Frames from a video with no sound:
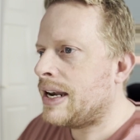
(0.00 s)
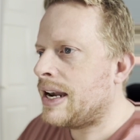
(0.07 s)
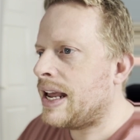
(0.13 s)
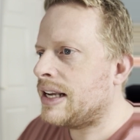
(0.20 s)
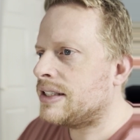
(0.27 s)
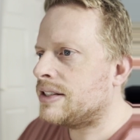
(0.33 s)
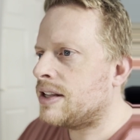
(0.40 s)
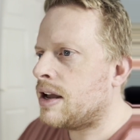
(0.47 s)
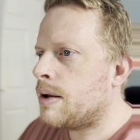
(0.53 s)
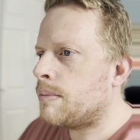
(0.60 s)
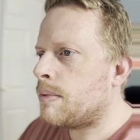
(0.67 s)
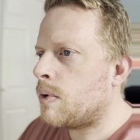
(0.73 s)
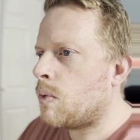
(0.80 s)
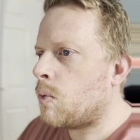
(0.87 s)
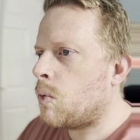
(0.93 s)
Next
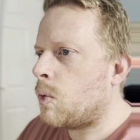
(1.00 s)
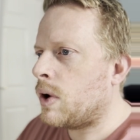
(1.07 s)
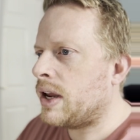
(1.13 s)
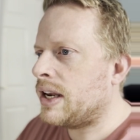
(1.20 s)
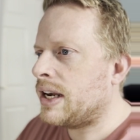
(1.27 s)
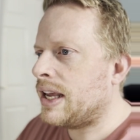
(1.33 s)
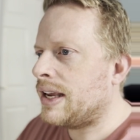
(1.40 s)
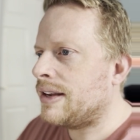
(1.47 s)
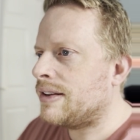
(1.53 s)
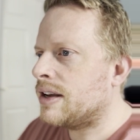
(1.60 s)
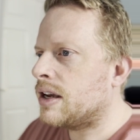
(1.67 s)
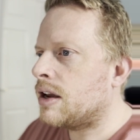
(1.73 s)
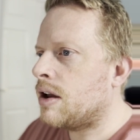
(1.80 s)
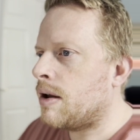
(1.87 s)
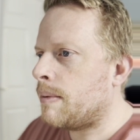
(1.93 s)
up, we need
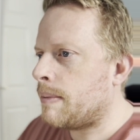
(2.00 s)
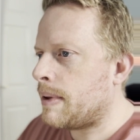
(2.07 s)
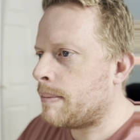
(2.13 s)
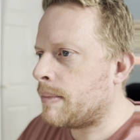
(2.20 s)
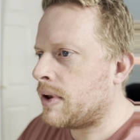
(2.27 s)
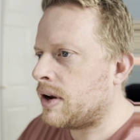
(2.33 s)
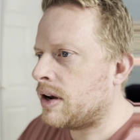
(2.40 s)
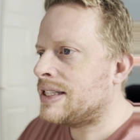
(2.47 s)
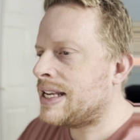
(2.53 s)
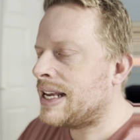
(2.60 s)
commitment.